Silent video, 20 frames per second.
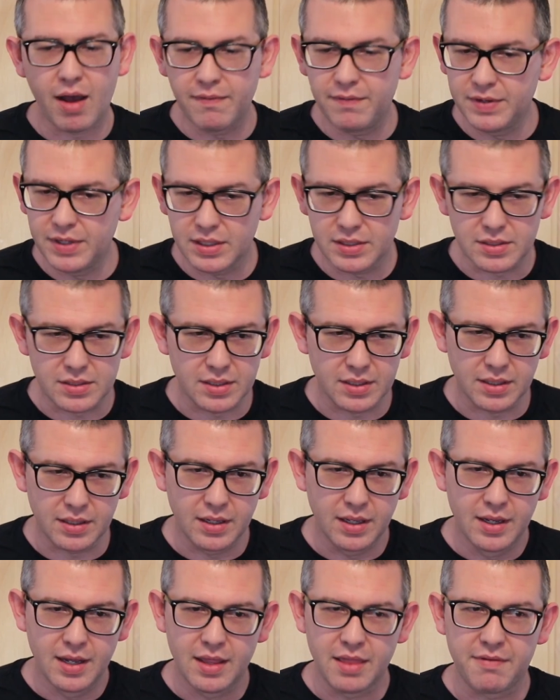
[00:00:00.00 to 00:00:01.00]

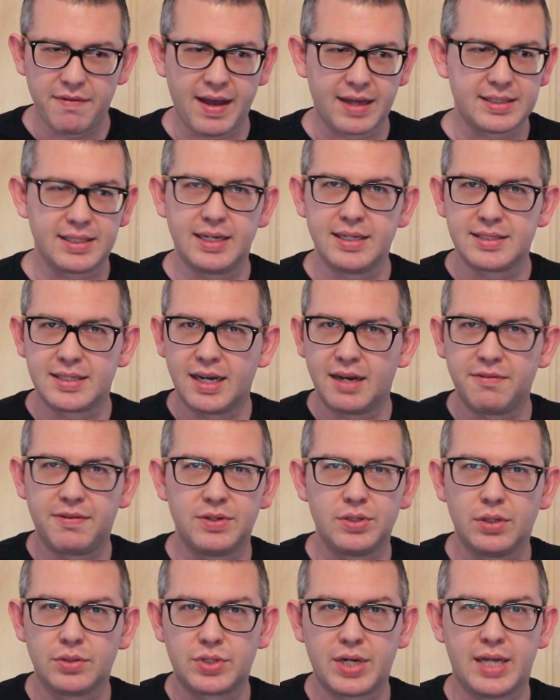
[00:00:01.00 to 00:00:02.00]
Obviously, the fact that it's an
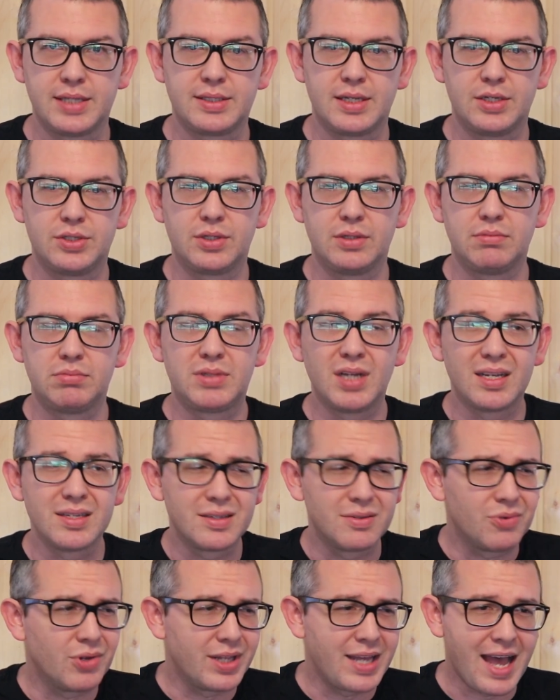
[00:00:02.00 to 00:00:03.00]
official translation
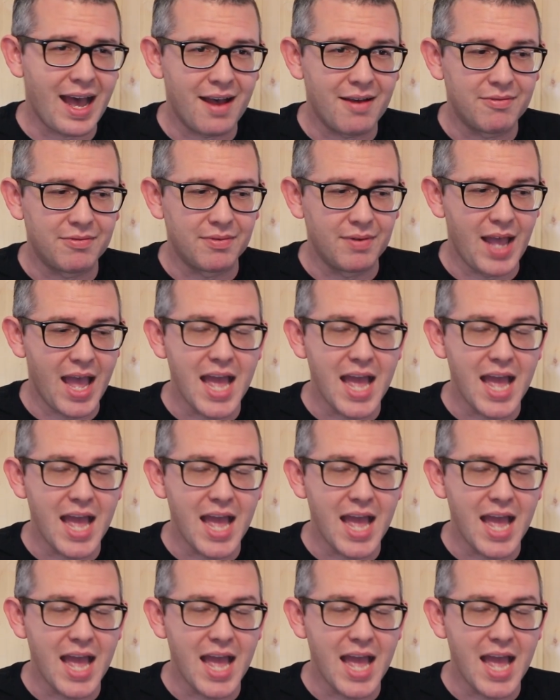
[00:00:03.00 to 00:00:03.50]
doesn't really have